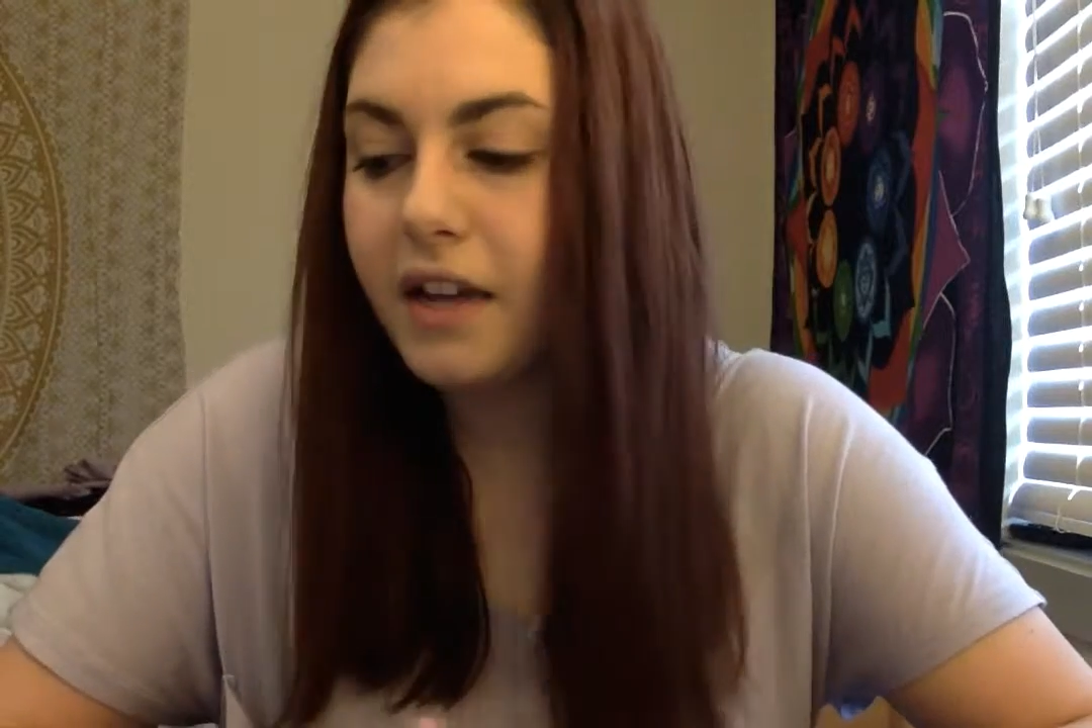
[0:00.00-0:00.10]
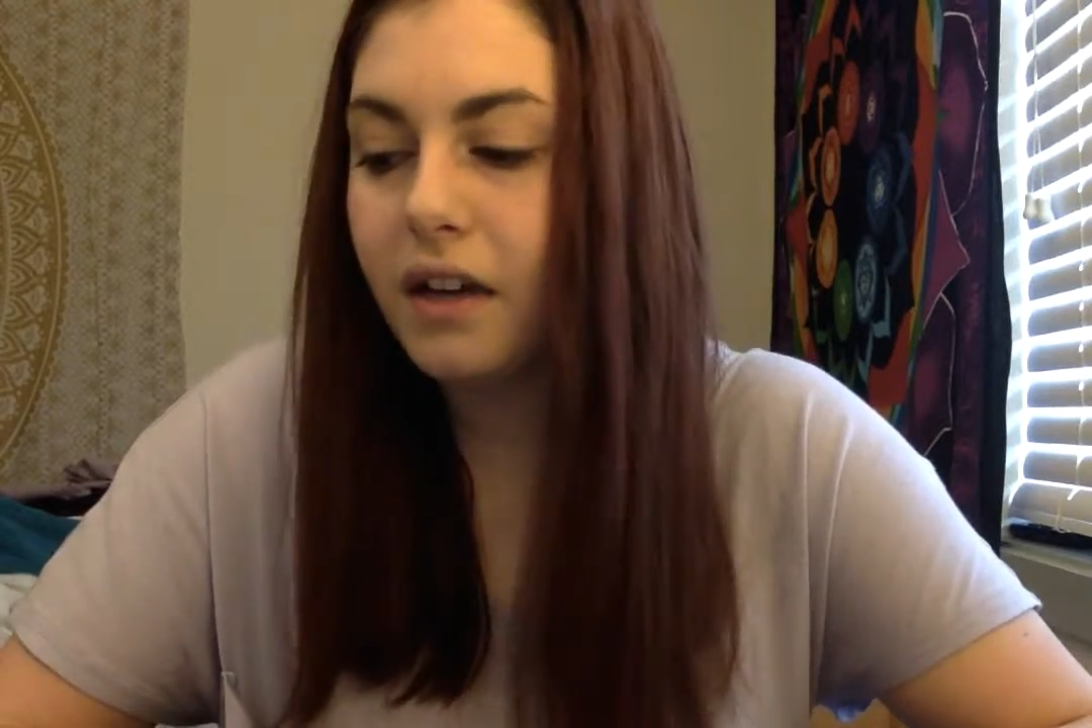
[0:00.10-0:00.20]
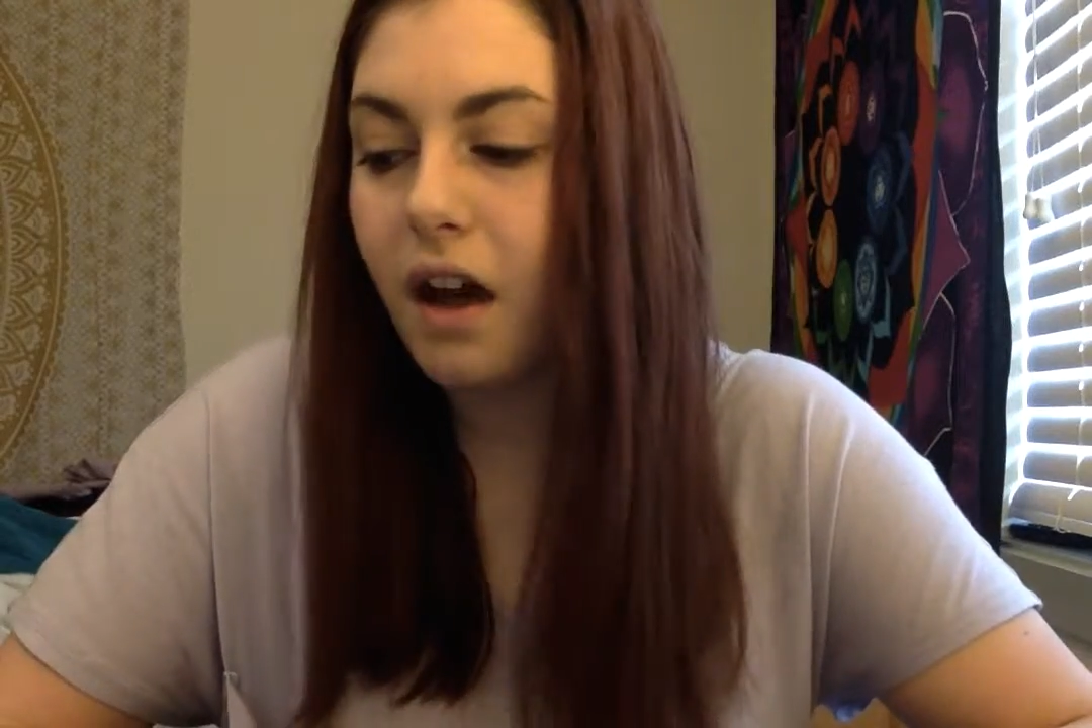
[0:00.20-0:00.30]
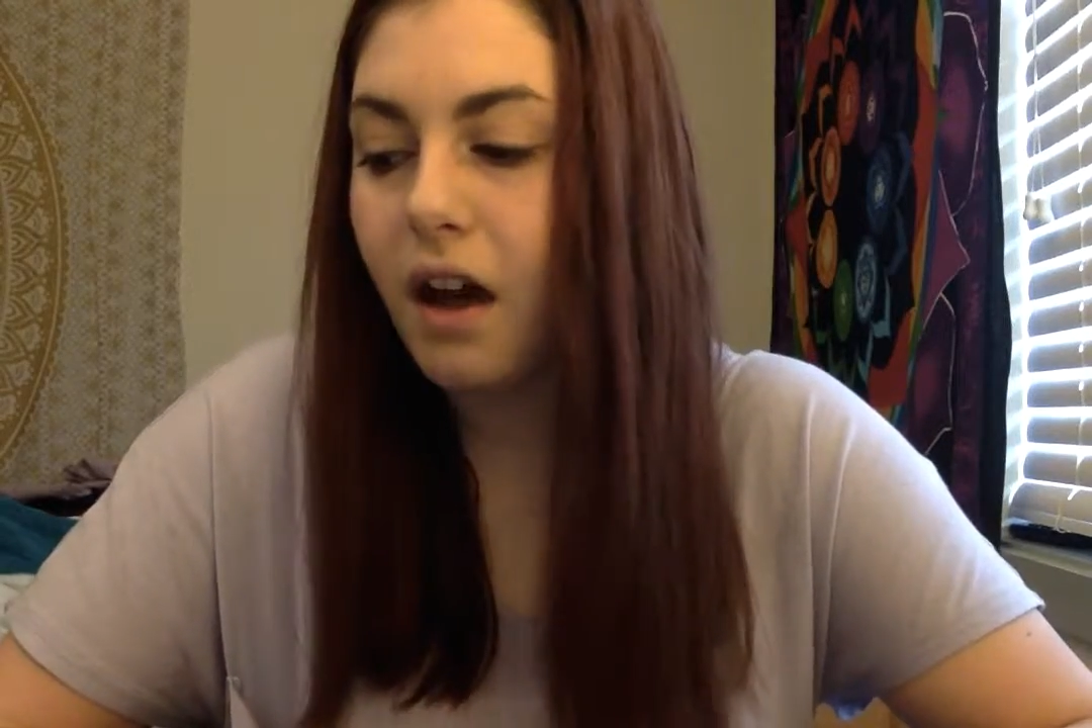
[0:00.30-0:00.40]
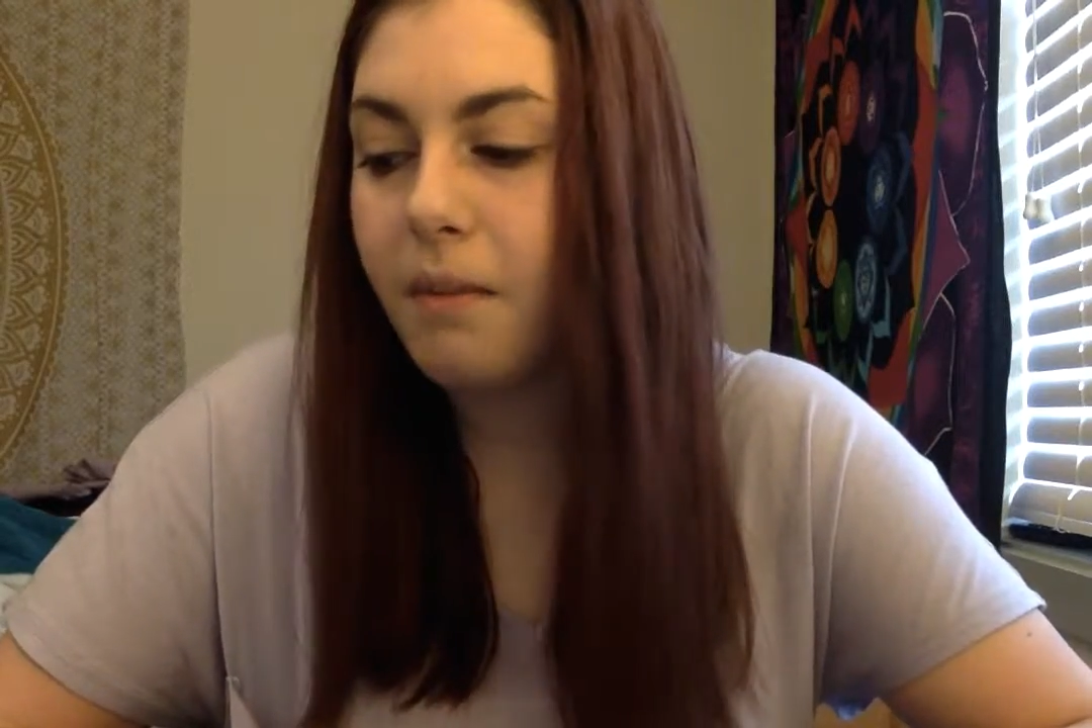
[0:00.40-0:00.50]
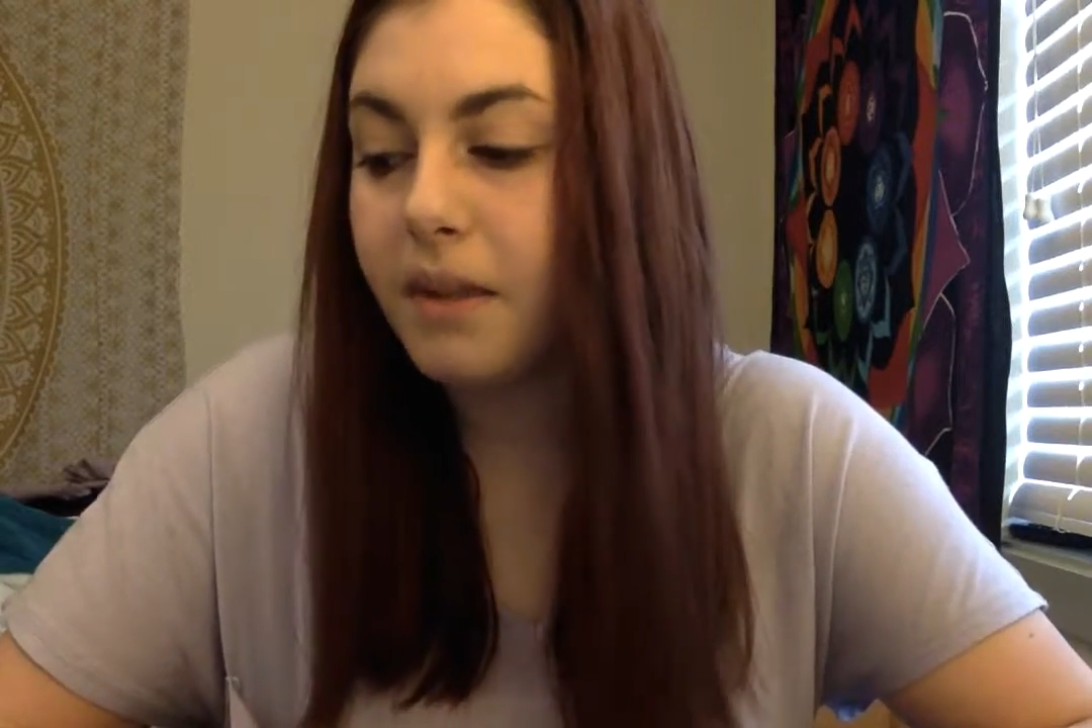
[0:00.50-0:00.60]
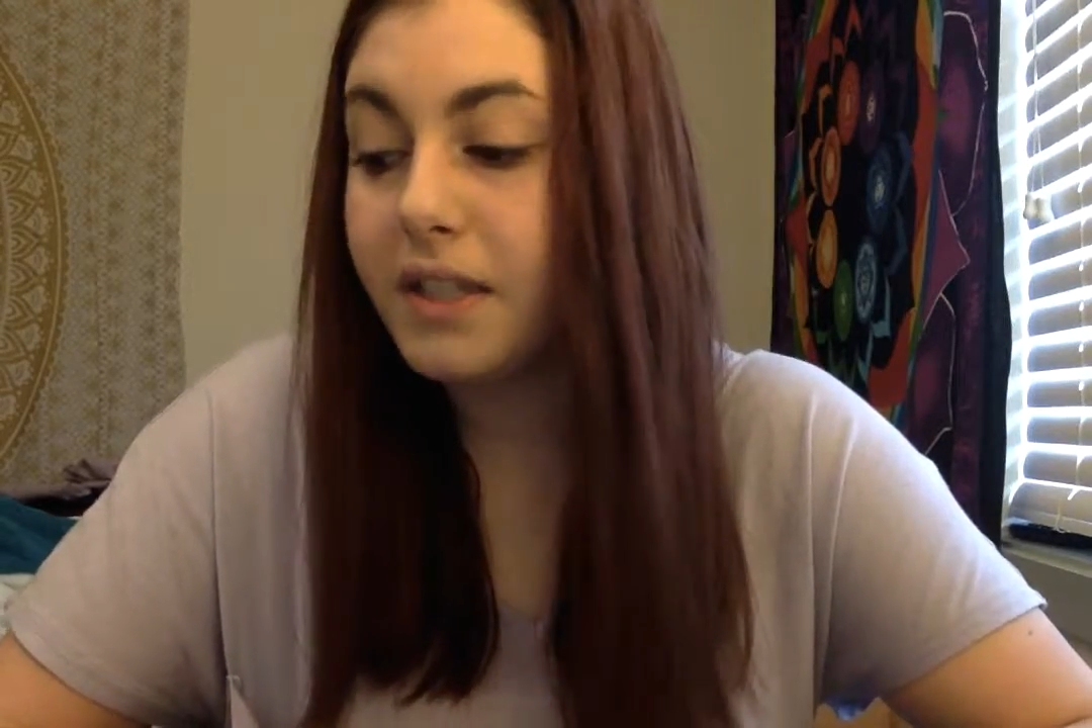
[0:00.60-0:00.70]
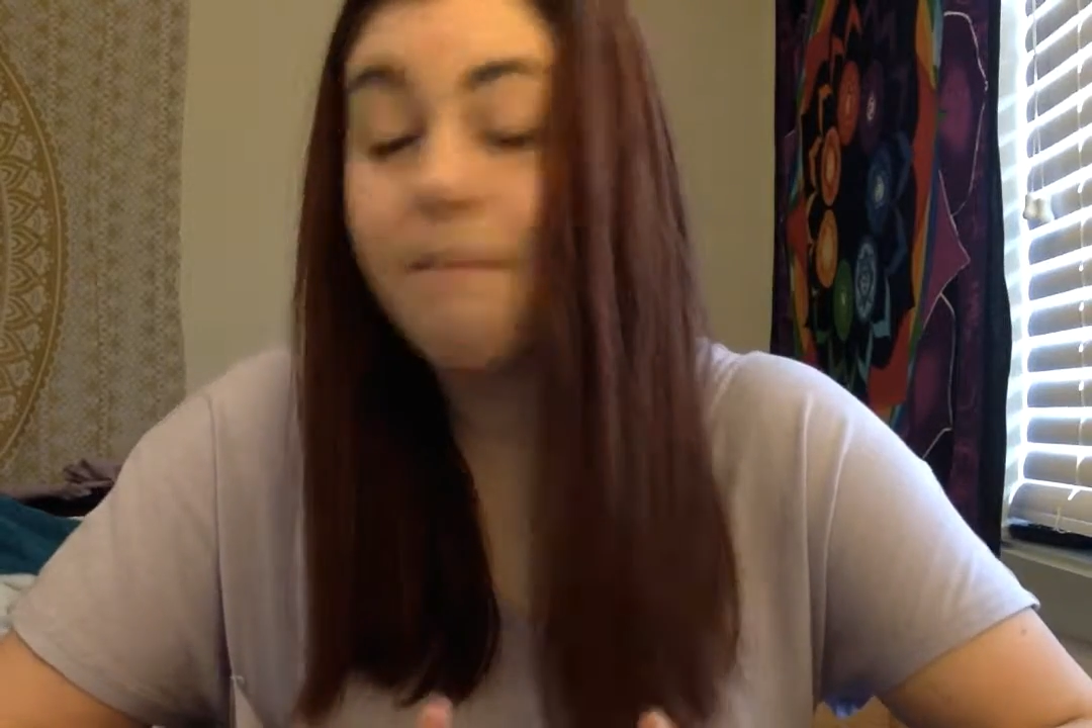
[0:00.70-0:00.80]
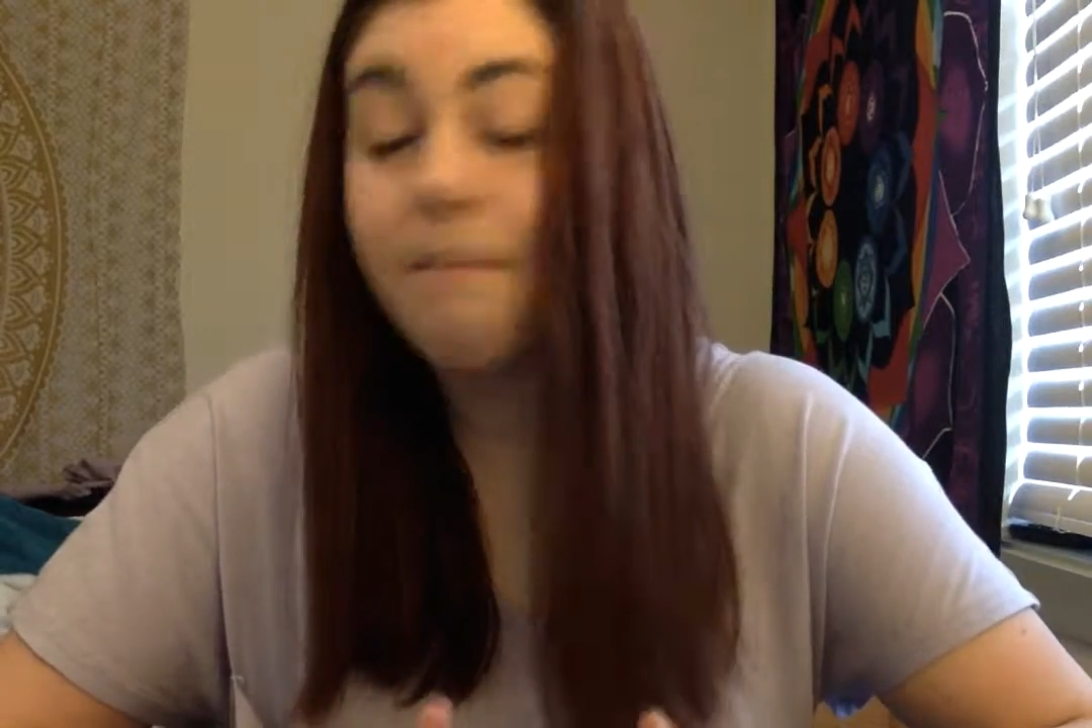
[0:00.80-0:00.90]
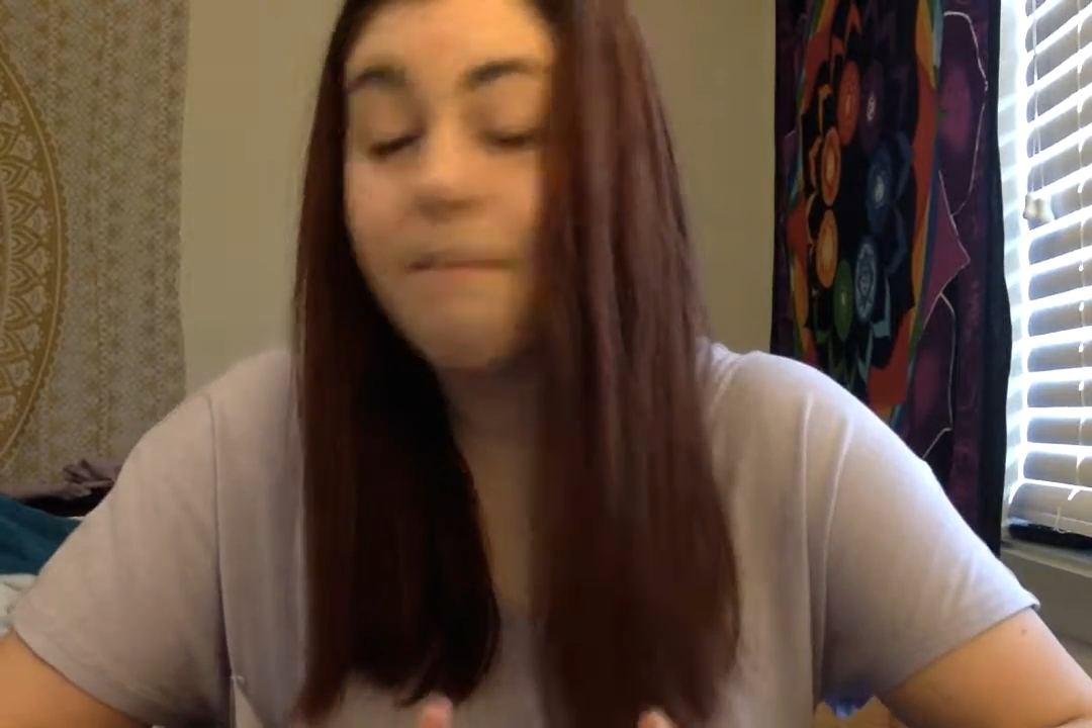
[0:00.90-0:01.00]
a
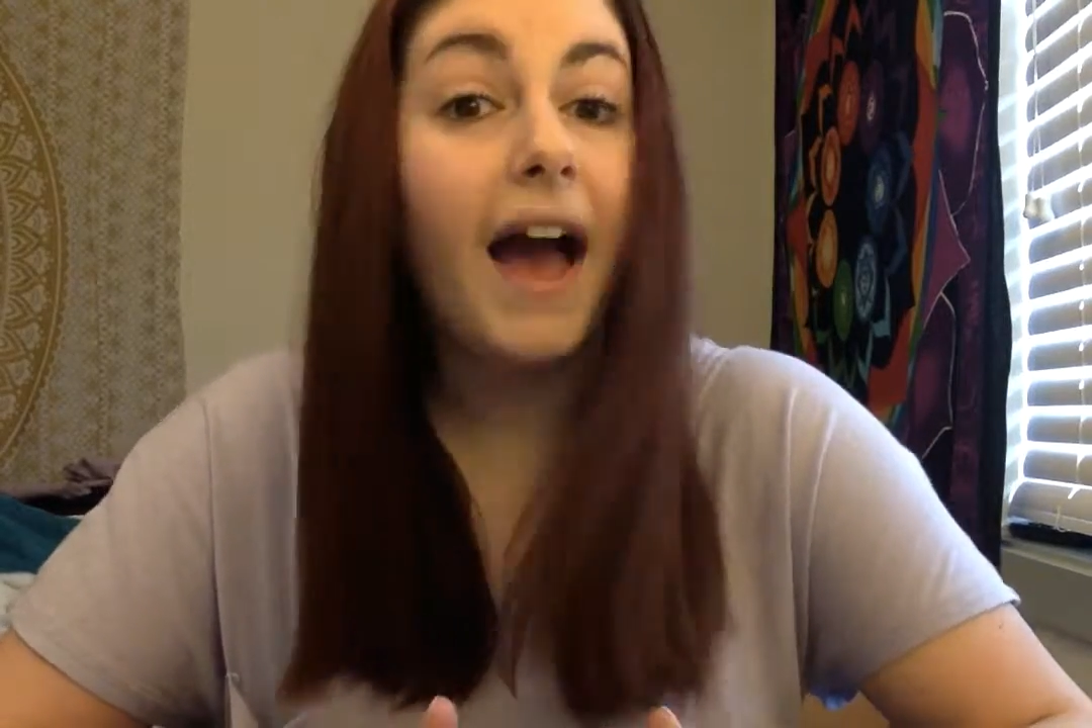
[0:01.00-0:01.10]
step back